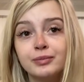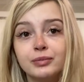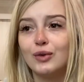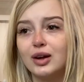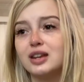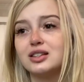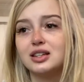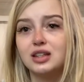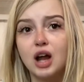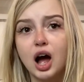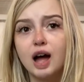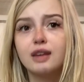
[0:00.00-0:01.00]
I wanted to
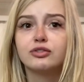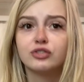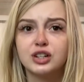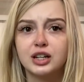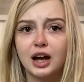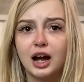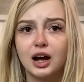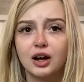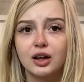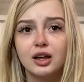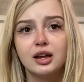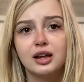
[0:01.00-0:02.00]
not freak
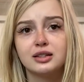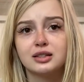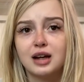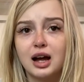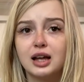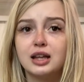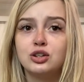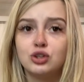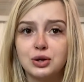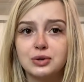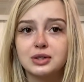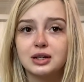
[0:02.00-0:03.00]
out and to not
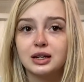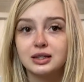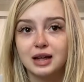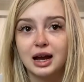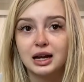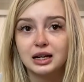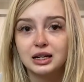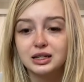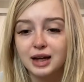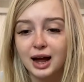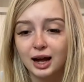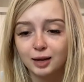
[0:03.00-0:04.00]
induce an anxiety
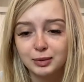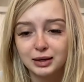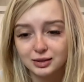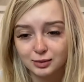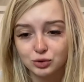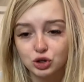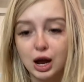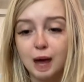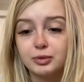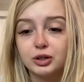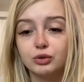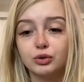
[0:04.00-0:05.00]
attack because I'm
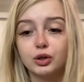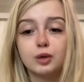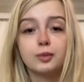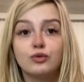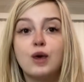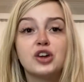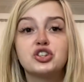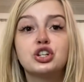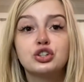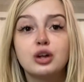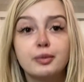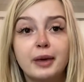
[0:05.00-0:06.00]
trapped in a room
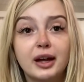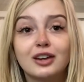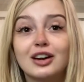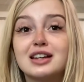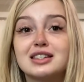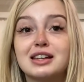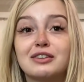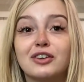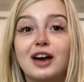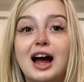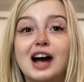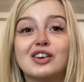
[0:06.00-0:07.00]
watching dirt bike racing
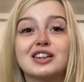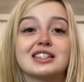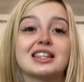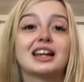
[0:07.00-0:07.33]
for hours.